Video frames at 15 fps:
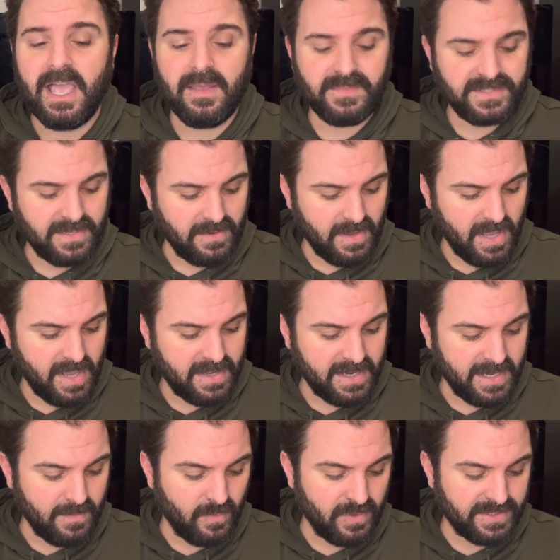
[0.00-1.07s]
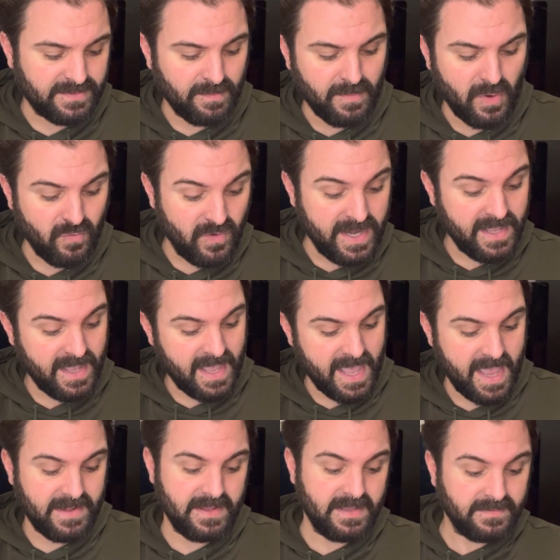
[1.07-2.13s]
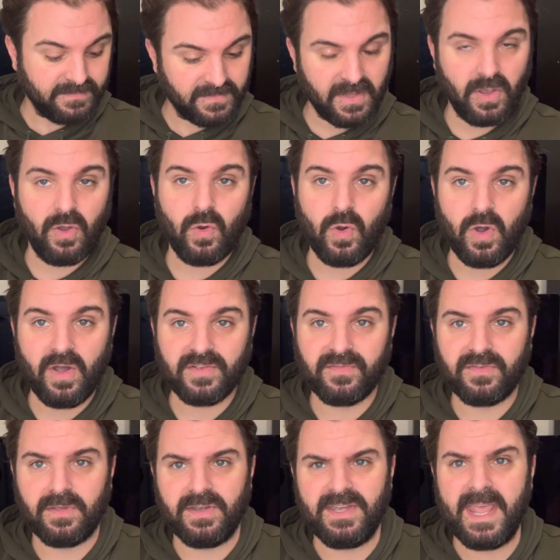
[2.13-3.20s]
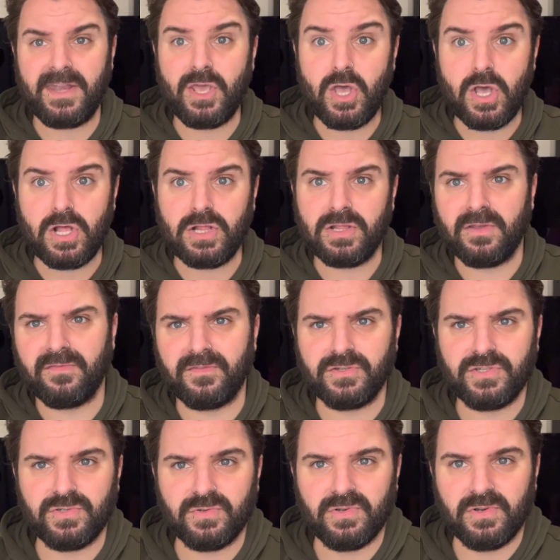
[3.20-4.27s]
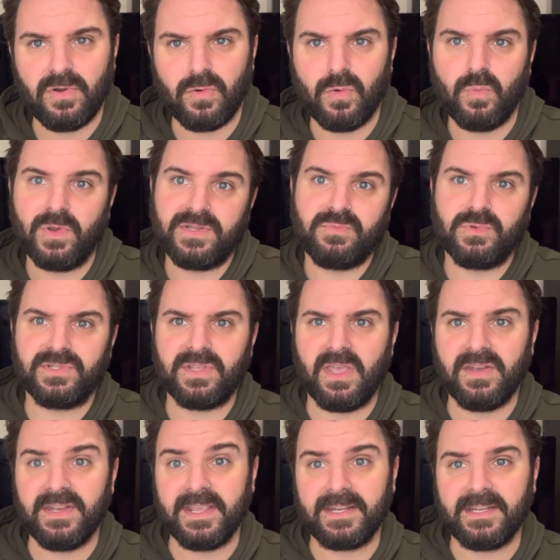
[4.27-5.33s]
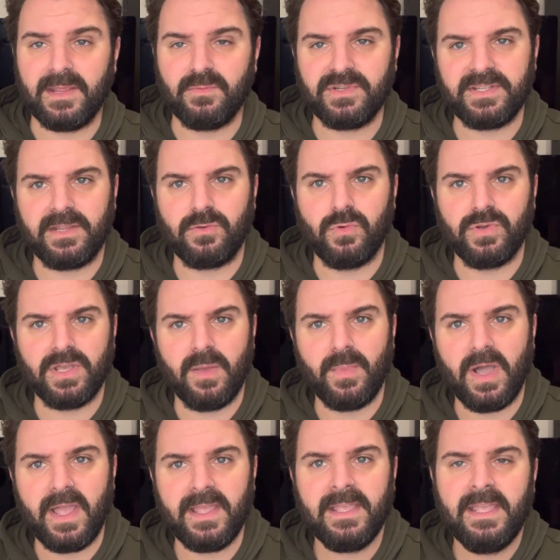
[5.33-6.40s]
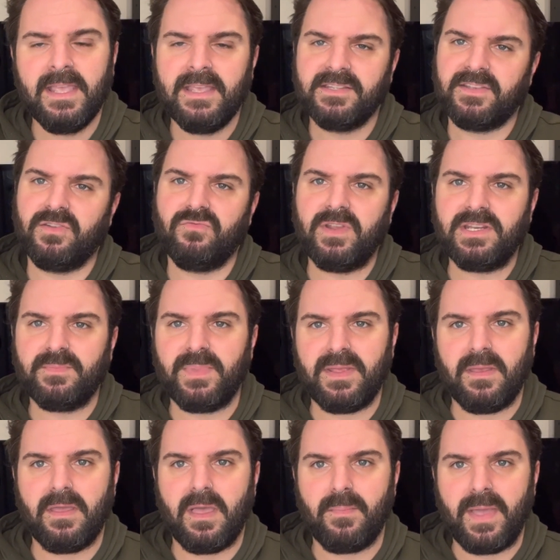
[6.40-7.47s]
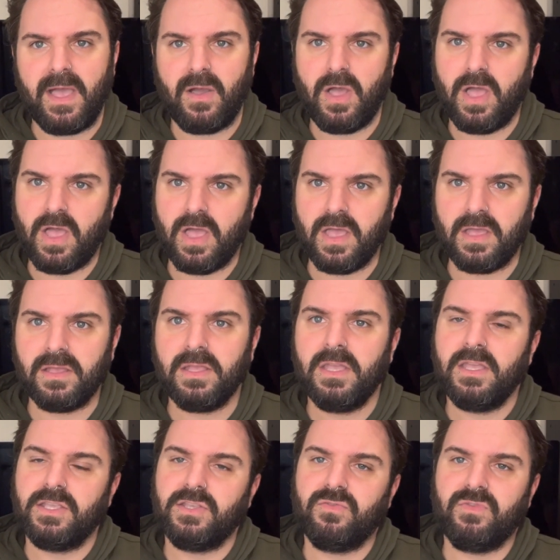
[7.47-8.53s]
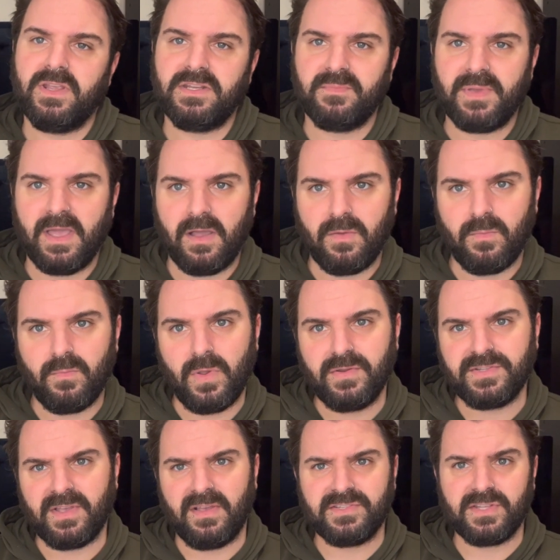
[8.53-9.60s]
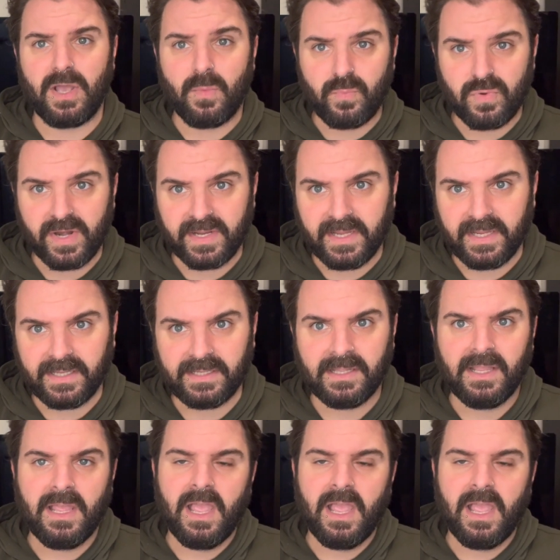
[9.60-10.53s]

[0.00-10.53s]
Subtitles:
So her name was Maria Anna, or Nannerl for short, or which was her nickname, which they called her by. So you read a bit about her, you read about Mozart's upbringing.